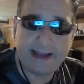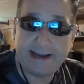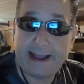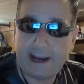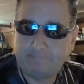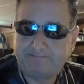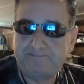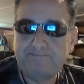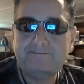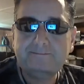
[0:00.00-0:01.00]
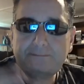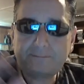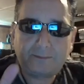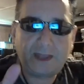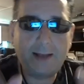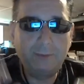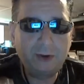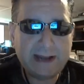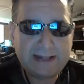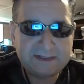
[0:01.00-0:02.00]
now, I'm
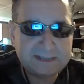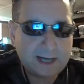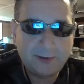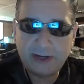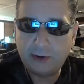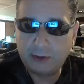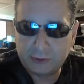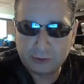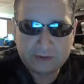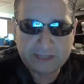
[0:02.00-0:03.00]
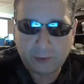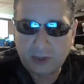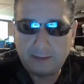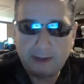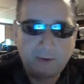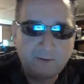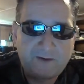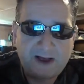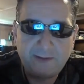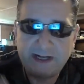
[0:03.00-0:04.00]
looking at the timer here, and it looks like we're coming up on
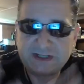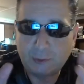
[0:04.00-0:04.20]
5 minutes.